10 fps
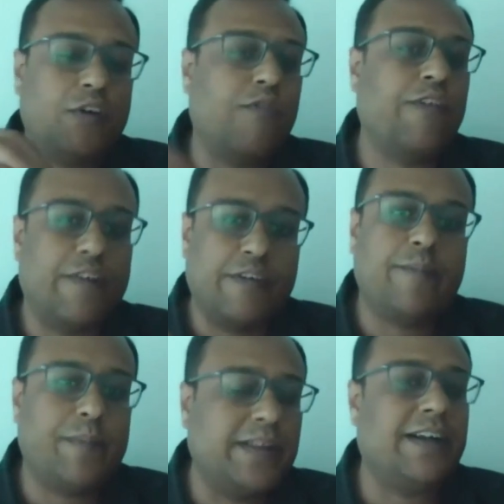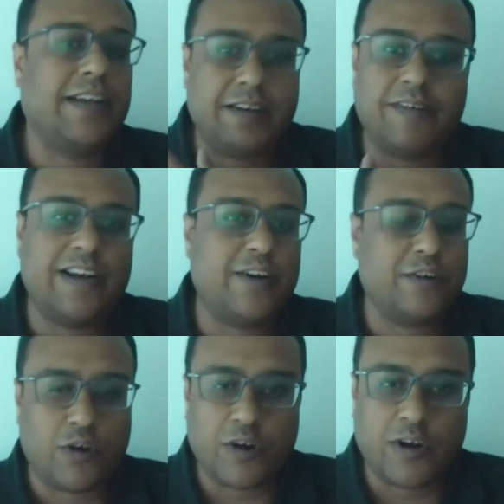your favorite pizza delivered at
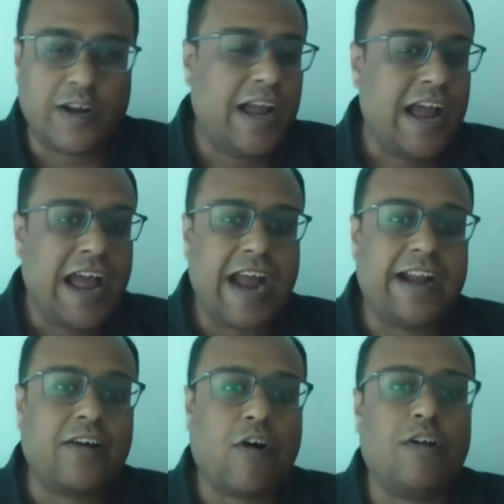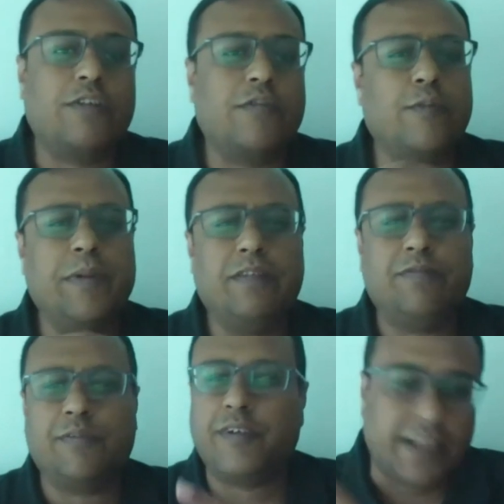your door at a cost of
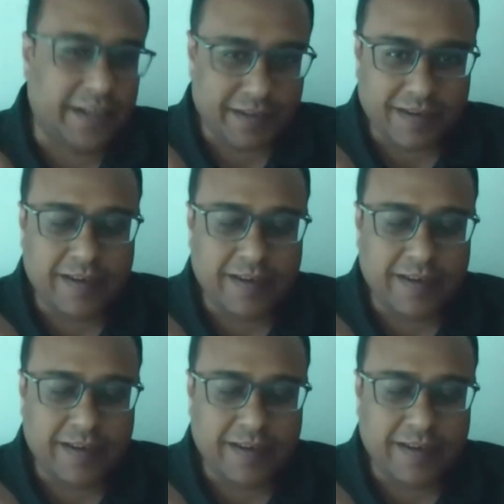rupees 50.